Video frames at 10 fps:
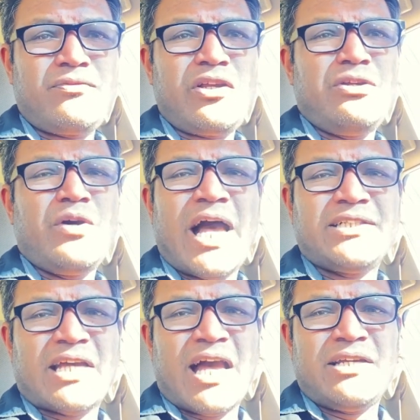you
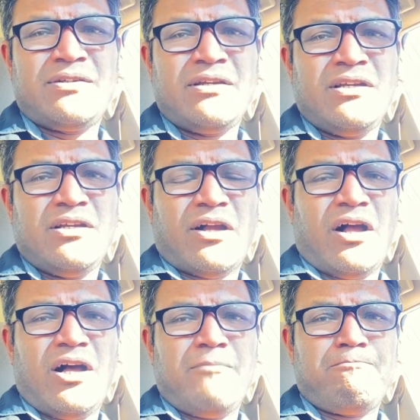guys had
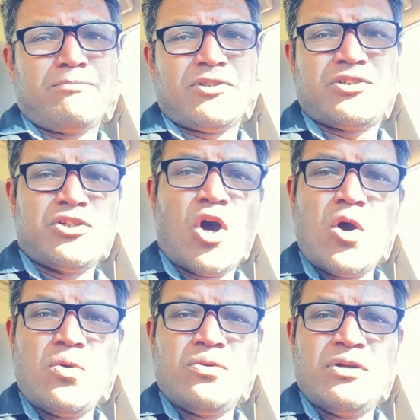
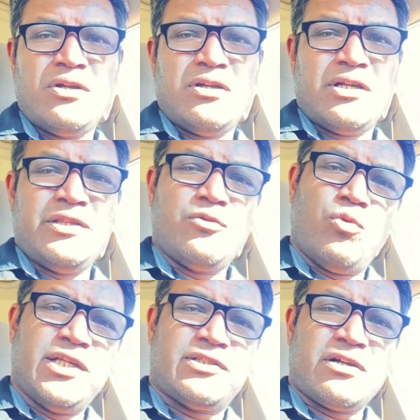snow in the
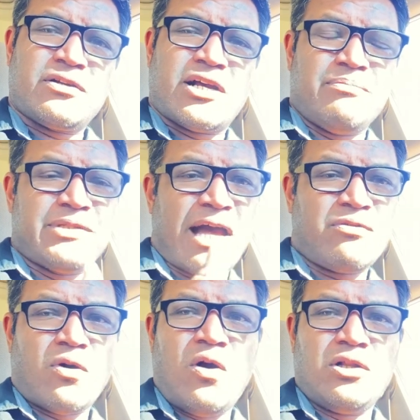winter come
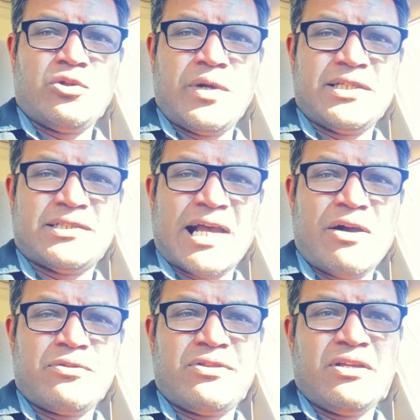down all the way
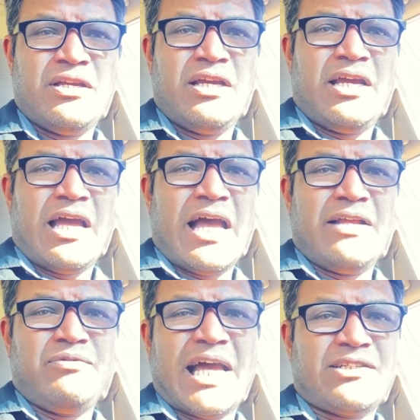south,
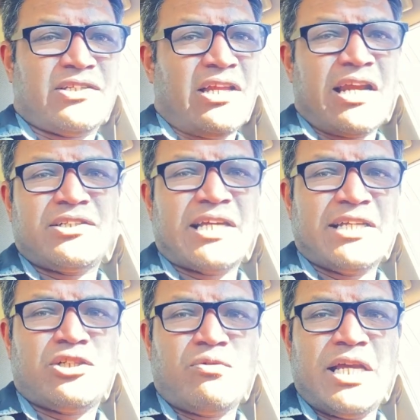and that's a lot of
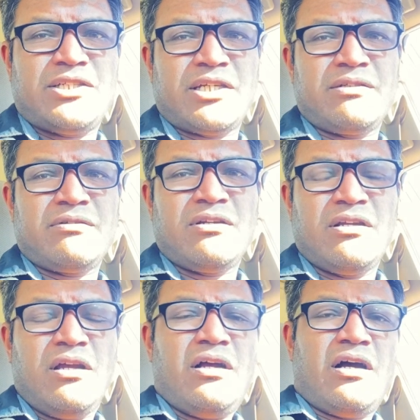saturation.
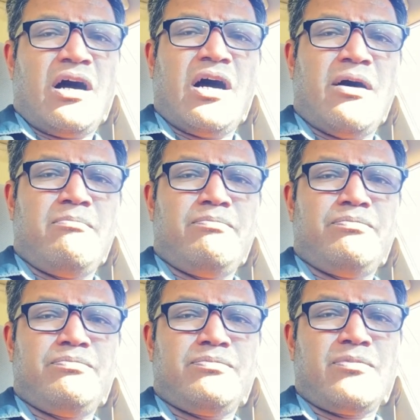
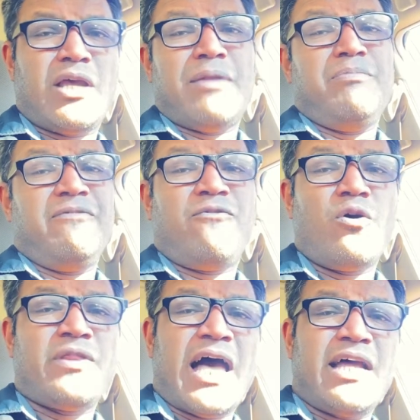And
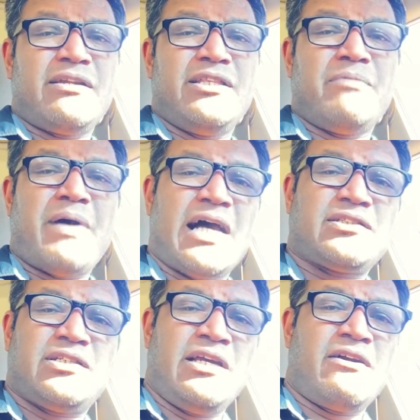before that, in the
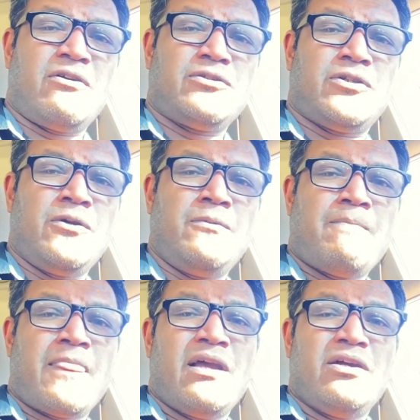past year or two,
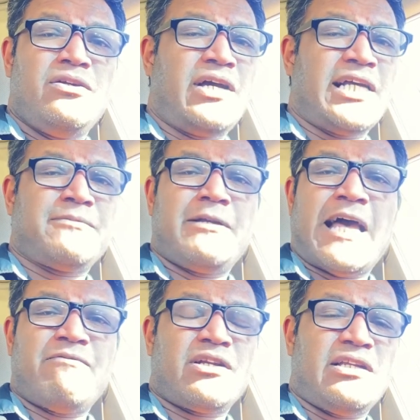you guys have been
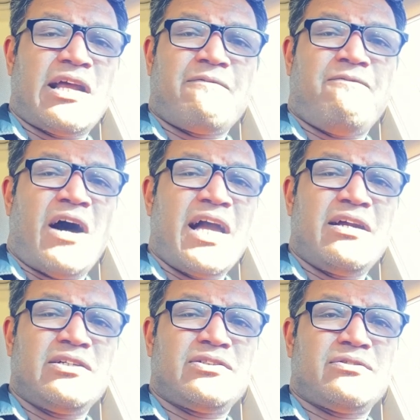having a lot of
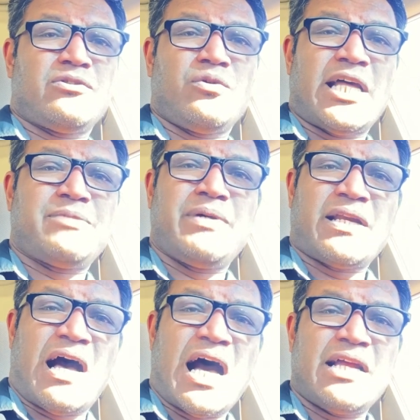fires, so that's been
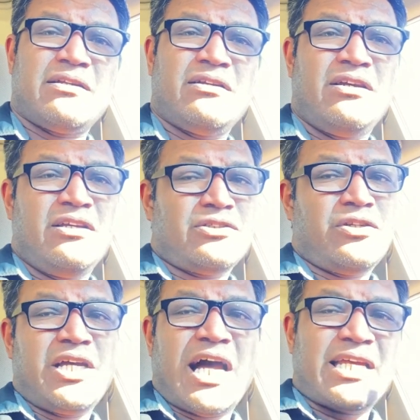hot. So
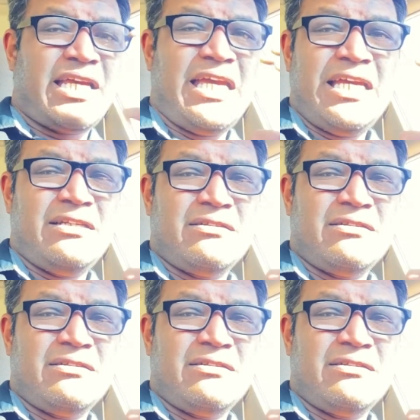you got heat,